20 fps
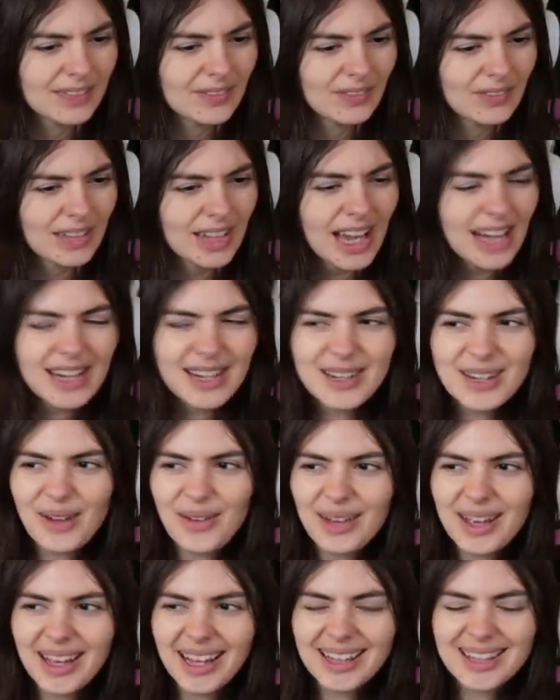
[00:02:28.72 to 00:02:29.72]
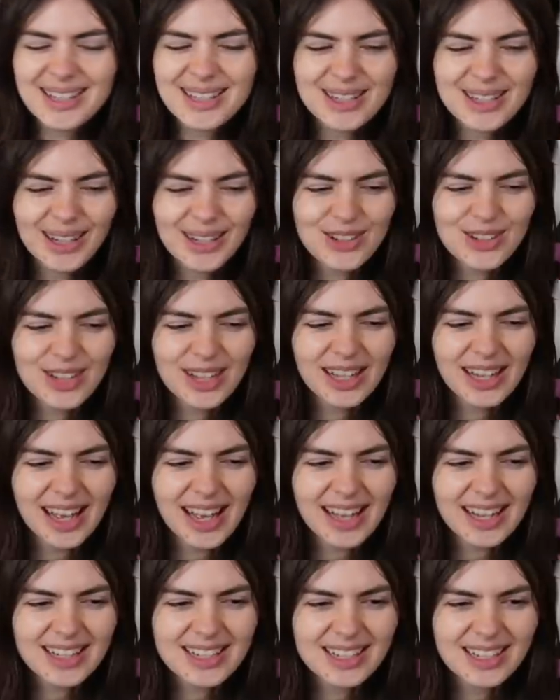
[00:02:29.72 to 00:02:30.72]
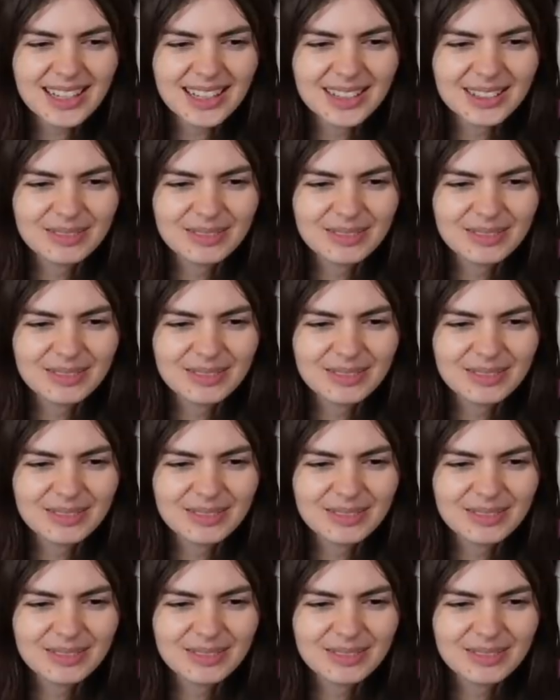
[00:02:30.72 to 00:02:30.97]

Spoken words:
I didn't know he had such that accent.